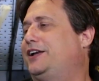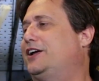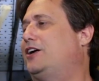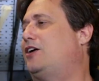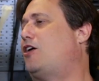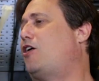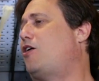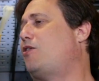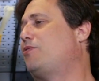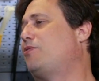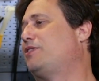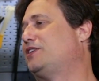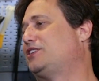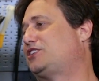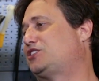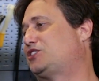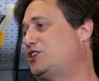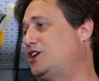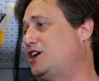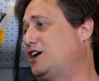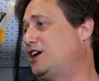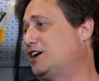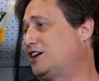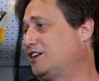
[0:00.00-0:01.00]
Now, all this
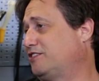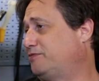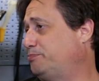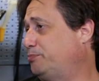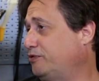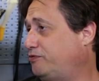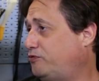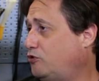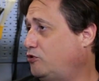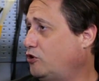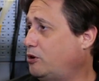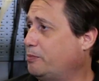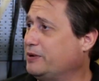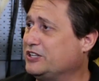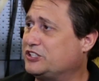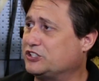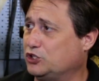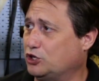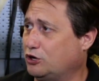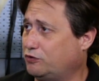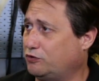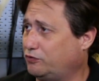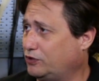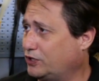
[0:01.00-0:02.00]
talk of
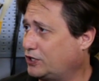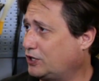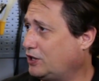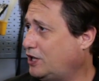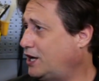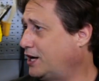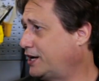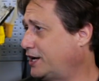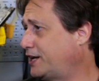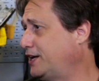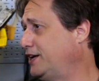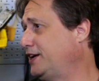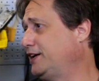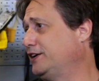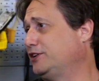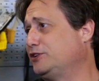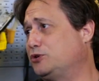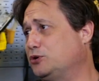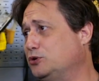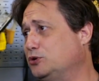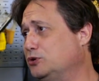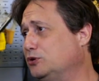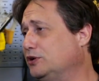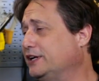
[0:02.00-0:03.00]
performance and overclocking
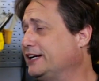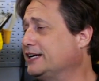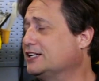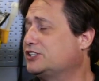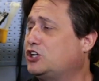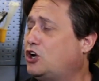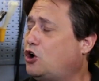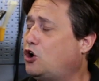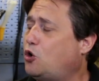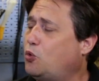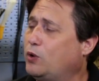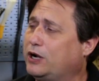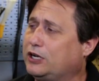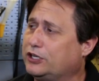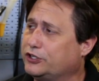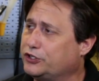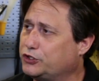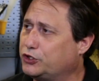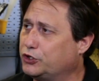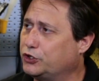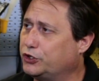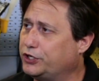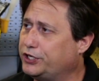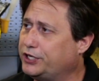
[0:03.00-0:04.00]
and cooling is all well
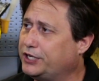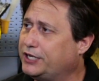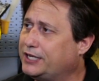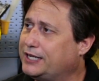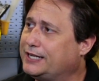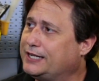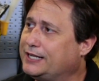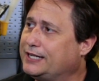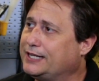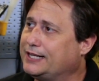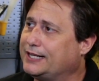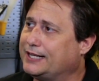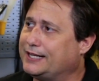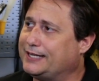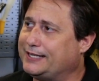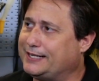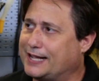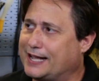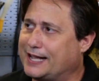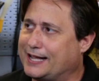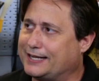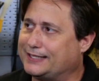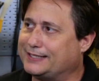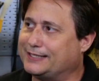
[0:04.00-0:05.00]
and good,
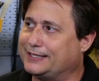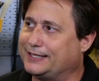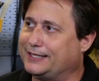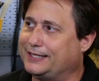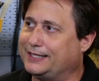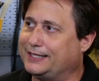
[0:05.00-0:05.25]
yet